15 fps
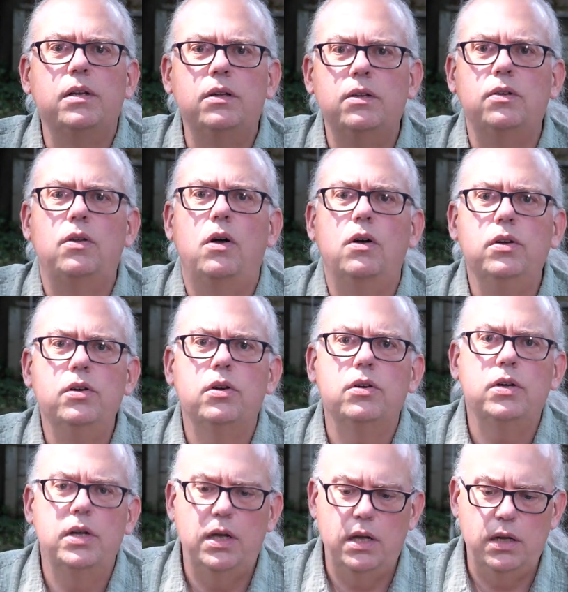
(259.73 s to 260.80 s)

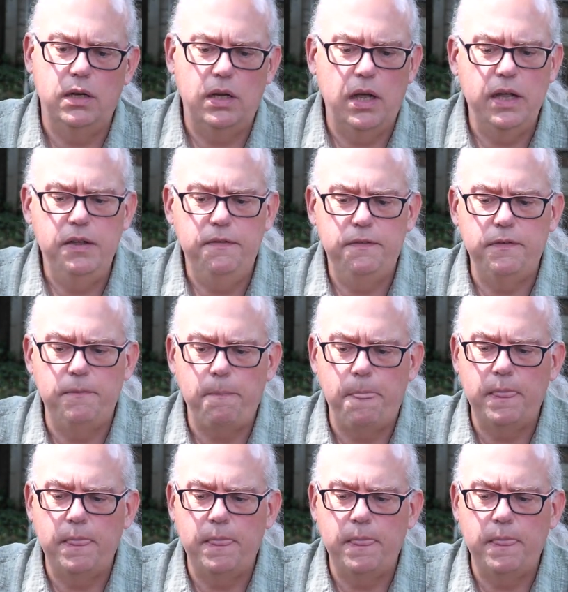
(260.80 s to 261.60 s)
longer uh, life,